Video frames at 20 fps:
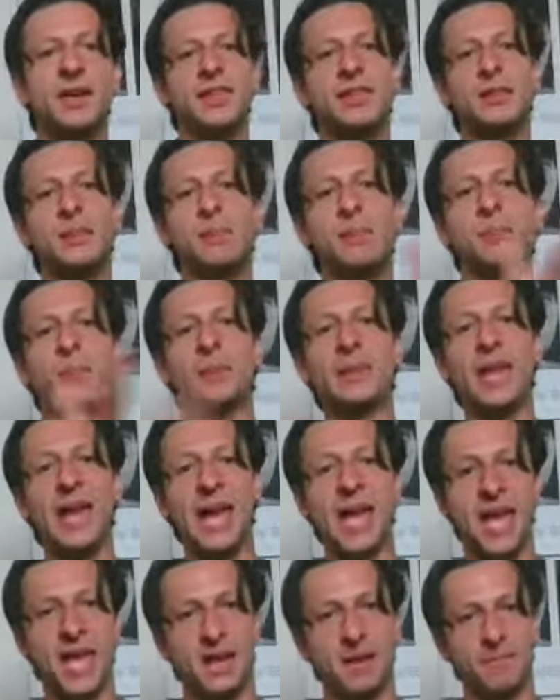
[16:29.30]
the
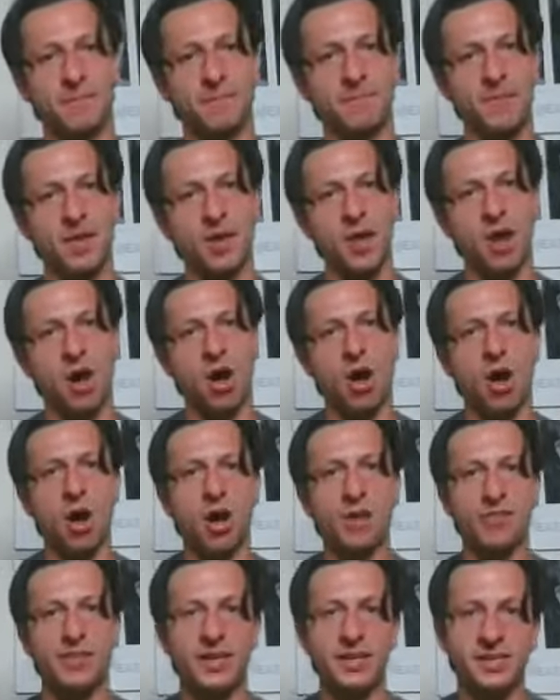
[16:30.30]
blame
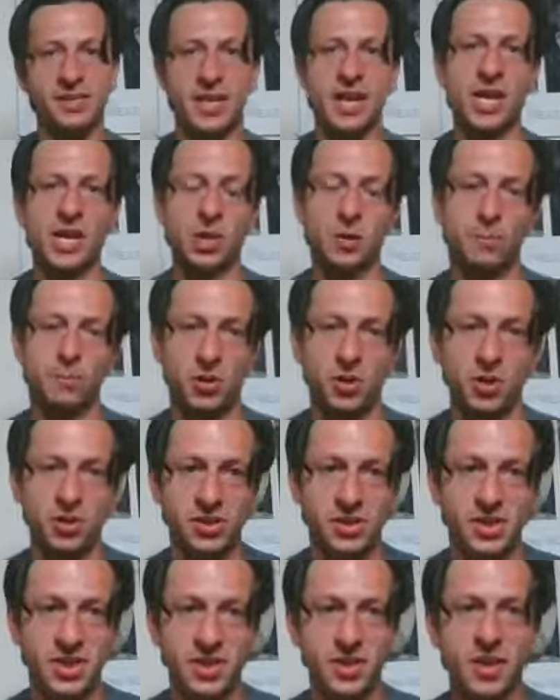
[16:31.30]
on this other
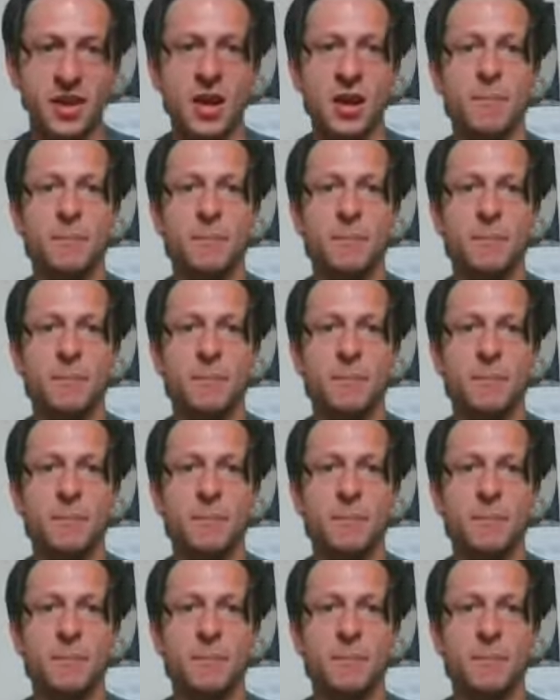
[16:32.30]
person,